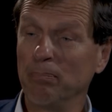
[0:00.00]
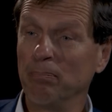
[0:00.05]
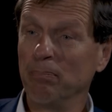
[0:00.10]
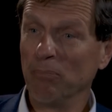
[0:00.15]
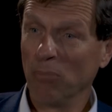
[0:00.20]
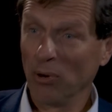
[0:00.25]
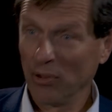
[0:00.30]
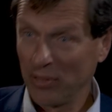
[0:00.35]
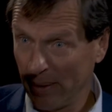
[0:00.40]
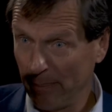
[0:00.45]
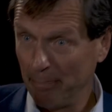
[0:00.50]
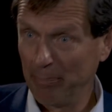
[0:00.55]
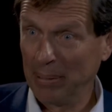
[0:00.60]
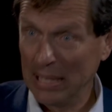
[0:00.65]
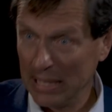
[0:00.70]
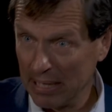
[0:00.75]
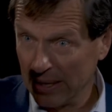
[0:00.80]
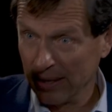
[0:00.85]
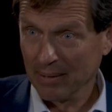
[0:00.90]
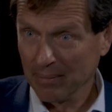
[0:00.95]
with a
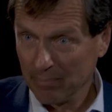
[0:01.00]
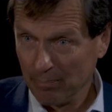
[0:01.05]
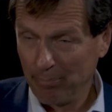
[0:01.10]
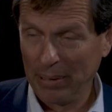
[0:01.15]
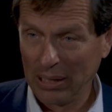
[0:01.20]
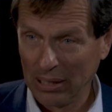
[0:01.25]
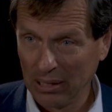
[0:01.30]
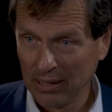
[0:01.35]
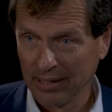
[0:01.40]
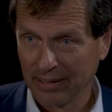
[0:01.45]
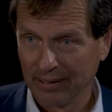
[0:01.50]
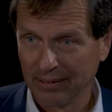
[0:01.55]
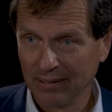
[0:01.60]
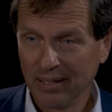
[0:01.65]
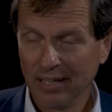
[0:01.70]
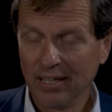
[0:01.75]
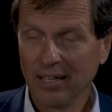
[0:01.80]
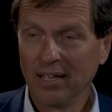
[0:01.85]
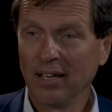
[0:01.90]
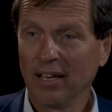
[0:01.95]
B, billion,
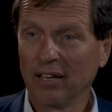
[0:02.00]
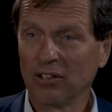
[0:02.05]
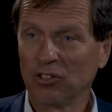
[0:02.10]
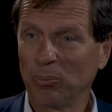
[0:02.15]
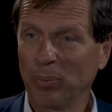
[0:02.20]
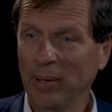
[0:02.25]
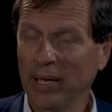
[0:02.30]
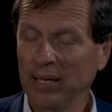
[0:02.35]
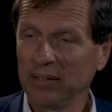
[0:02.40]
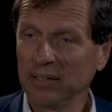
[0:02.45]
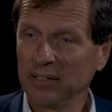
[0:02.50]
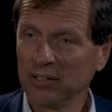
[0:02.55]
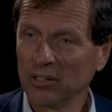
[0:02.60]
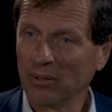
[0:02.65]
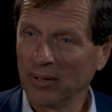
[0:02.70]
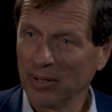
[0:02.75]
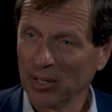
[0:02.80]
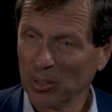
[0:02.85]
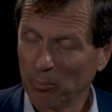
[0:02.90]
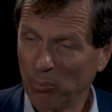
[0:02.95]
expanding
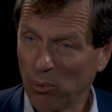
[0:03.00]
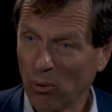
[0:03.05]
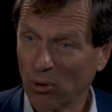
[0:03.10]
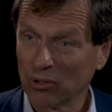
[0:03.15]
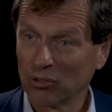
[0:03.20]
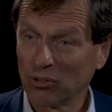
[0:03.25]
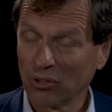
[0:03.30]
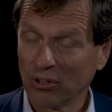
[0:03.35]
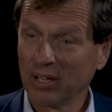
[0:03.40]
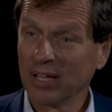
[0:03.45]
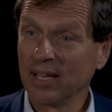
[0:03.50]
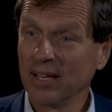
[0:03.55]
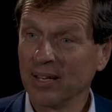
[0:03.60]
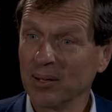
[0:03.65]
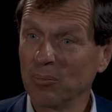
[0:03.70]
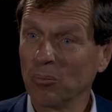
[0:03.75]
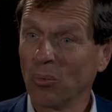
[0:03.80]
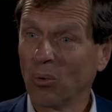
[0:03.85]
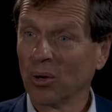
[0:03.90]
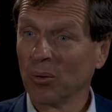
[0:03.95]
their airport so they can
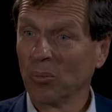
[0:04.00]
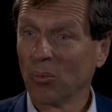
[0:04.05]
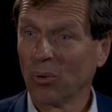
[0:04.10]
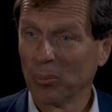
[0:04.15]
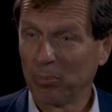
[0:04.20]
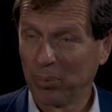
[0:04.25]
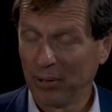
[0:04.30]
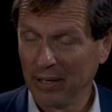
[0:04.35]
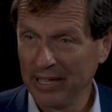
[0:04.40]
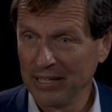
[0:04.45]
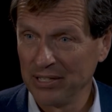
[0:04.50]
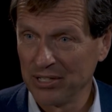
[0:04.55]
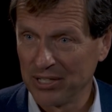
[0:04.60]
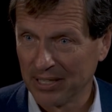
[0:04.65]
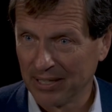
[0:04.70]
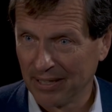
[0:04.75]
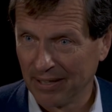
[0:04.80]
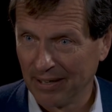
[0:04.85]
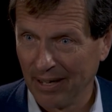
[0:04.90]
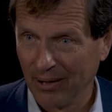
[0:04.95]
get more and more planes
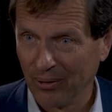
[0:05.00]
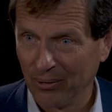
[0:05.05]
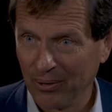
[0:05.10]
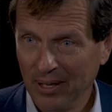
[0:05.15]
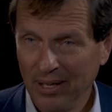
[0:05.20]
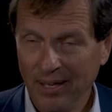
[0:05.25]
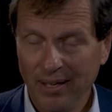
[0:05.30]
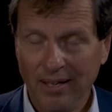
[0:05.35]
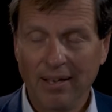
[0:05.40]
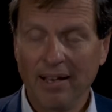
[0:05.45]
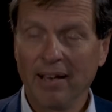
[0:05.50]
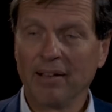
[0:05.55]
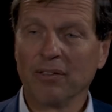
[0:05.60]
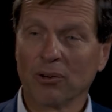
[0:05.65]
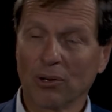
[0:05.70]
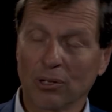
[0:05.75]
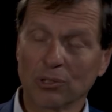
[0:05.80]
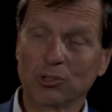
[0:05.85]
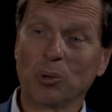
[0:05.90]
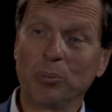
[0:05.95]
in and out. And
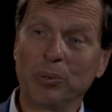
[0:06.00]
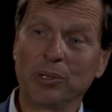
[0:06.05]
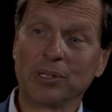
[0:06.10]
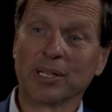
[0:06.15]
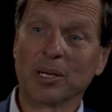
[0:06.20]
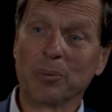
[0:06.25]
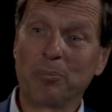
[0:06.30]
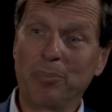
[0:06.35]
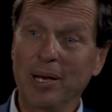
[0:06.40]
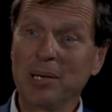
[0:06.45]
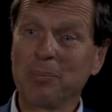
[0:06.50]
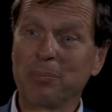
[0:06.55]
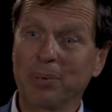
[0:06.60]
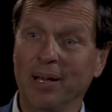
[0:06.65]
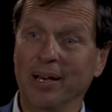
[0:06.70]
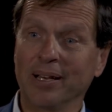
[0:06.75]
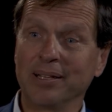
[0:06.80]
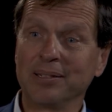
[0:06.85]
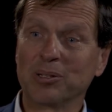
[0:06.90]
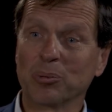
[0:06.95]
they're also building a
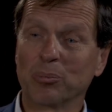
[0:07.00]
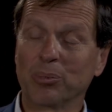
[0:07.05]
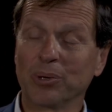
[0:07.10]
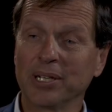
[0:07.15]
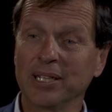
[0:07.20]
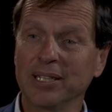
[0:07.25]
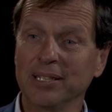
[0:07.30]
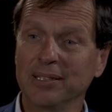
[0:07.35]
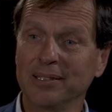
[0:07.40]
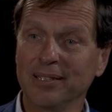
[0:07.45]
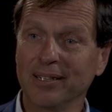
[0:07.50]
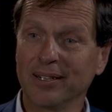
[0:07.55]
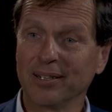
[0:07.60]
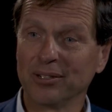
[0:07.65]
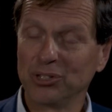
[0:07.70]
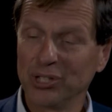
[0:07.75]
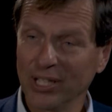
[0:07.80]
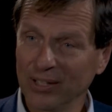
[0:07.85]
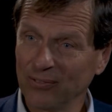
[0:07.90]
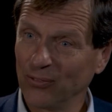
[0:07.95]
pipeline to bring in their
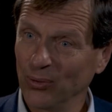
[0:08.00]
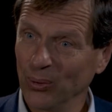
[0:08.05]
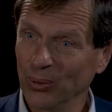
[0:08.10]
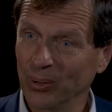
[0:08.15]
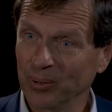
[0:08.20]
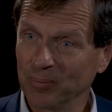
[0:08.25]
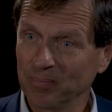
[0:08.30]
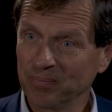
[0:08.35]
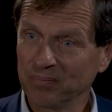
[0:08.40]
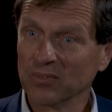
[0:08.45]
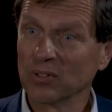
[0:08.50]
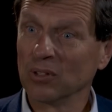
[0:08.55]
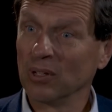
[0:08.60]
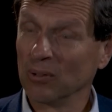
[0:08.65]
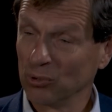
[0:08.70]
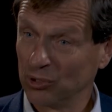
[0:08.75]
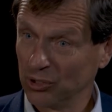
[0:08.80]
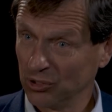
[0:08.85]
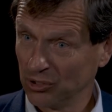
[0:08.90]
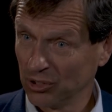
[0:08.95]
jet fuel,
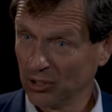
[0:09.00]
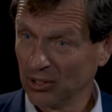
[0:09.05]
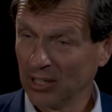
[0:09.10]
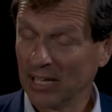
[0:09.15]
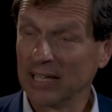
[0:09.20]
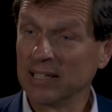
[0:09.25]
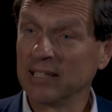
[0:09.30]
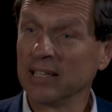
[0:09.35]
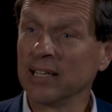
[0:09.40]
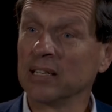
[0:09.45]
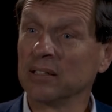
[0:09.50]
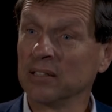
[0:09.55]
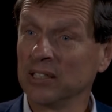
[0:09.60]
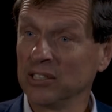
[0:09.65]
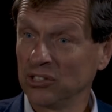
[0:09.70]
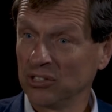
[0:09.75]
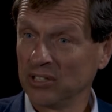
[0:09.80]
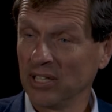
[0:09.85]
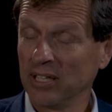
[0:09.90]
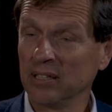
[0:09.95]
which is a good idea, and they
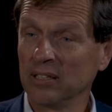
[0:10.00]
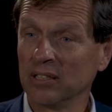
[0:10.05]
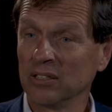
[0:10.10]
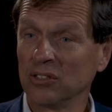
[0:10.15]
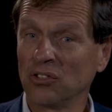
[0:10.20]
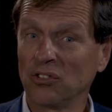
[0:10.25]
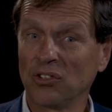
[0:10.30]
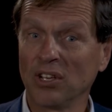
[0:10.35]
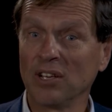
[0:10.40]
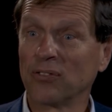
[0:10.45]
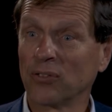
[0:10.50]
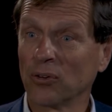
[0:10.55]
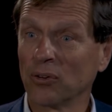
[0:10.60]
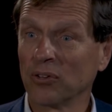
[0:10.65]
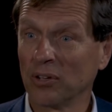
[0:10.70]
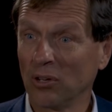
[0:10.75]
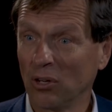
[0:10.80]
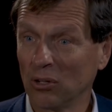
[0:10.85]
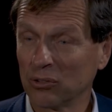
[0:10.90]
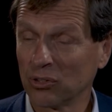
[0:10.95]
state it's safer
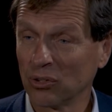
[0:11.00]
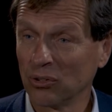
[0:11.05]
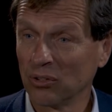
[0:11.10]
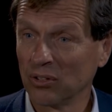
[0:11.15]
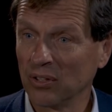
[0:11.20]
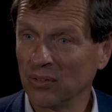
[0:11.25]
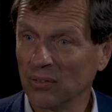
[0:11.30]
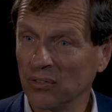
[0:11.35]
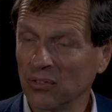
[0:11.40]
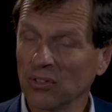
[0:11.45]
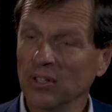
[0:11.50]
than alternatives.